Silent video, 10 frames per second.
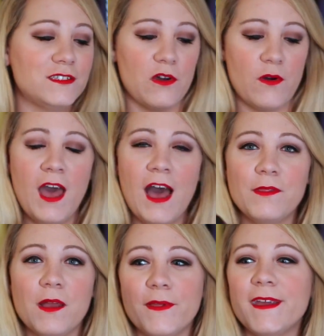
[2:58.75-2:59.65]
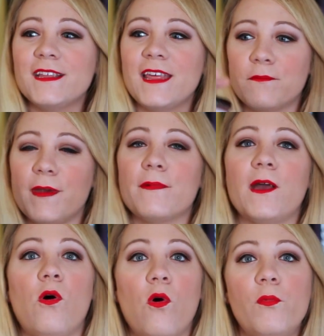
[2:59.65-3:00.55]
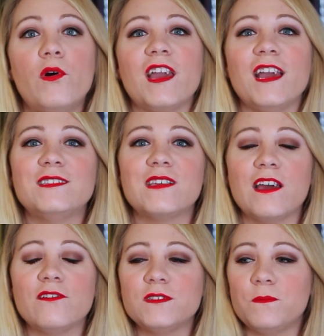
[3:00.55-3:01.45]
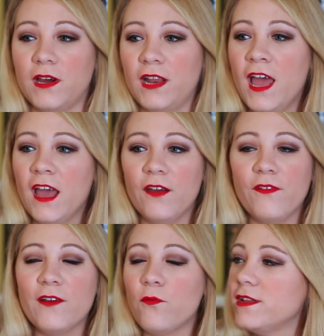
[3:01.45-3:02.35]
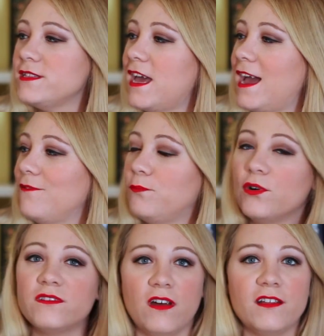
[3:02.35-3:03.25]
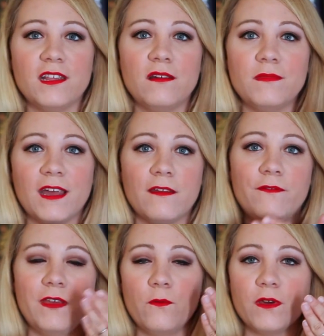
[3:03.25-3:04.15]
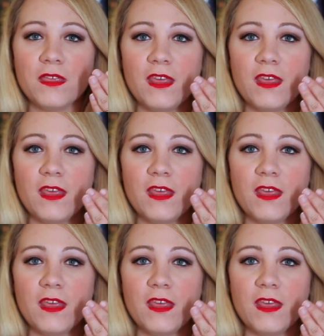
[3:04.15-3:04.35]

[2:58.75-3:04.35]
So I'm not planning to like make my whole bookcase candles, but if I have ones that have books on them that fit with